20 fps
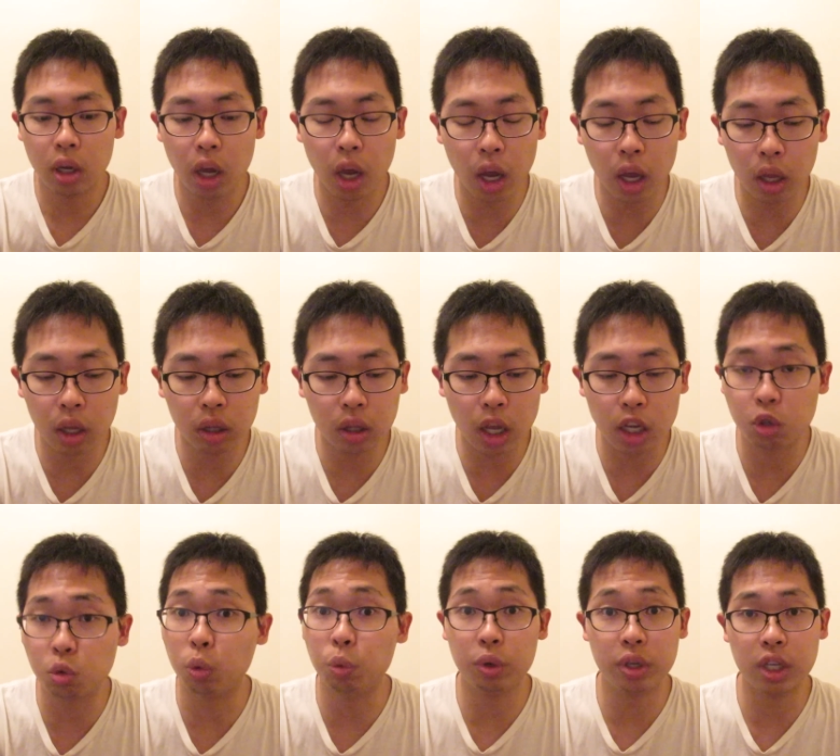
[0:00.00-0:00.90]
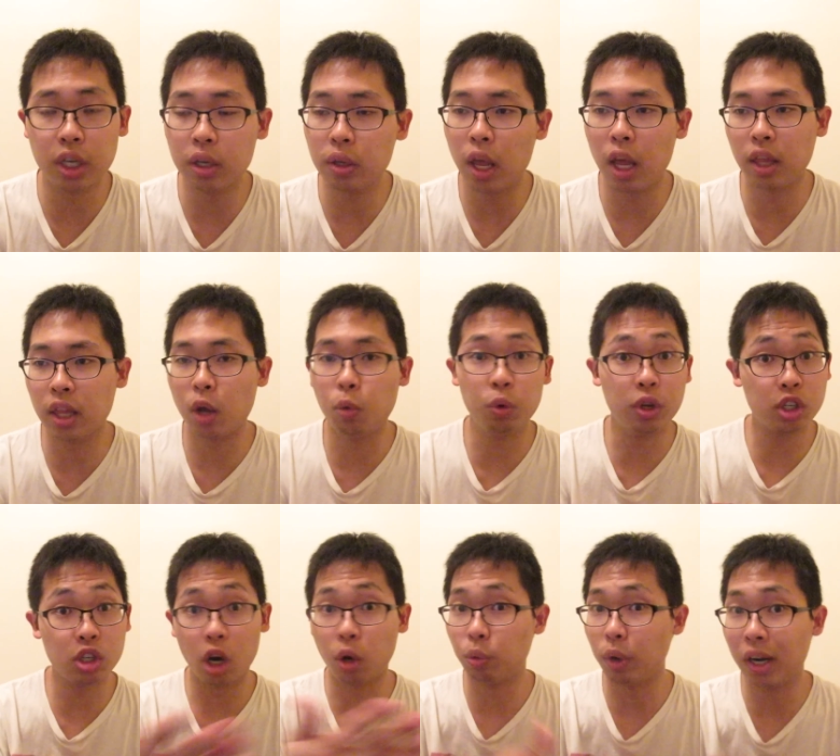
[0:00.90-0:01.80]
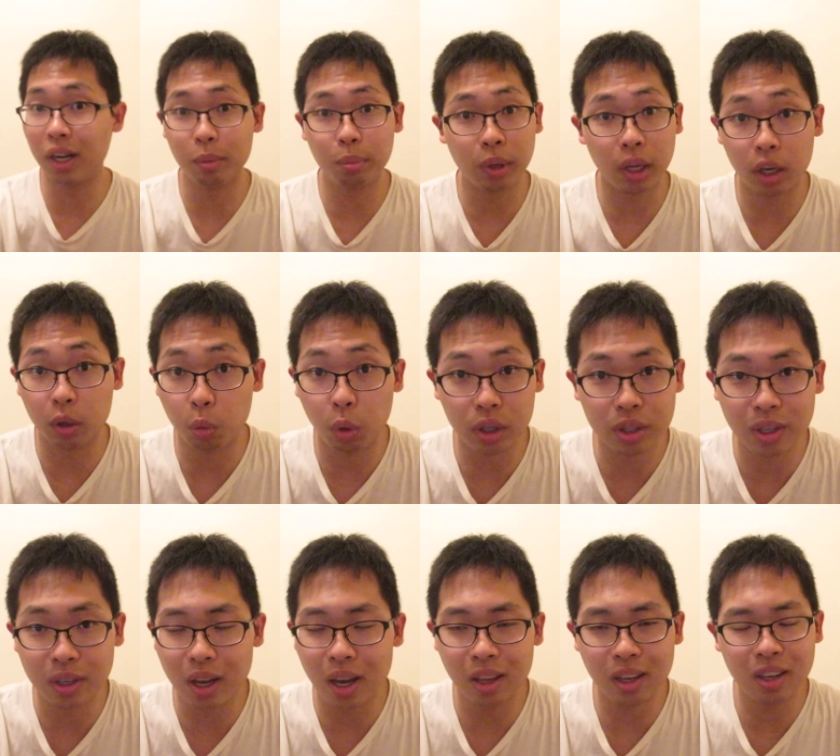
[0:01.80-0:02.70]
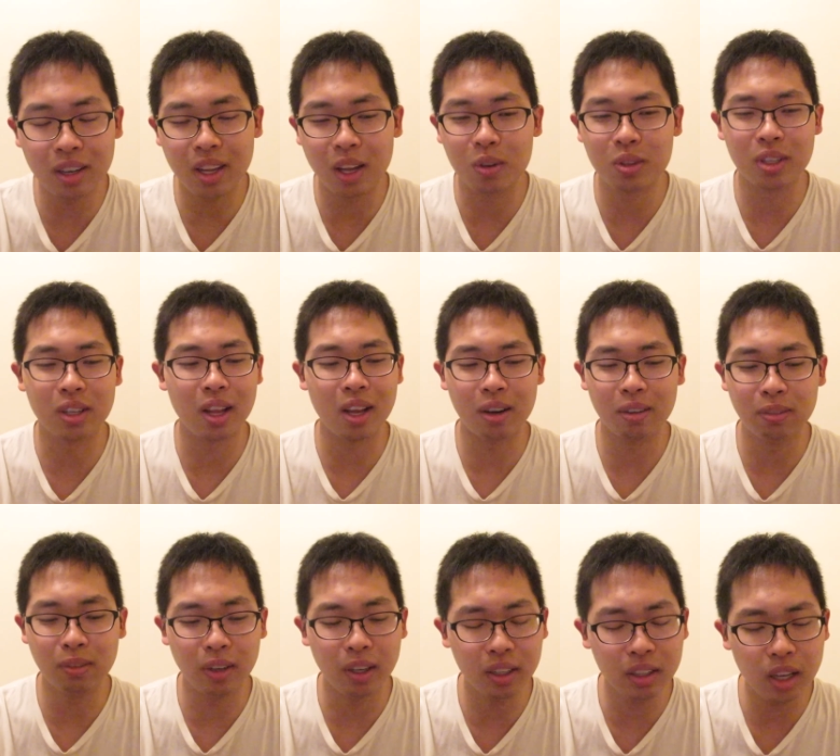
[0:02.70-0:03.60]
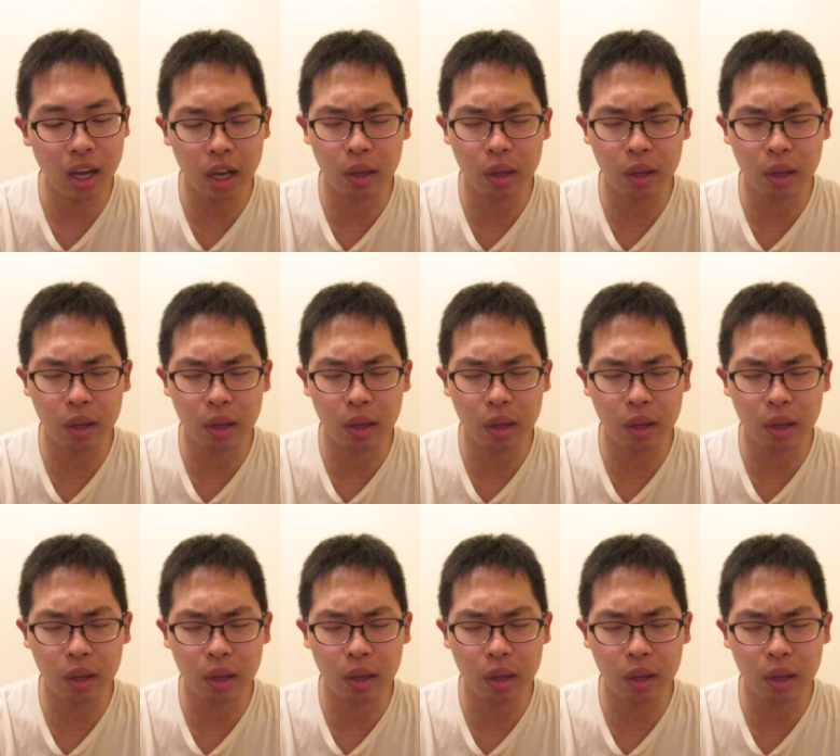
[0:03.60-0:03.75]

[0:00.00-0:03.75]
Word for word: And that's what we did. And we saw Ready Player One together. That was a lot of fun.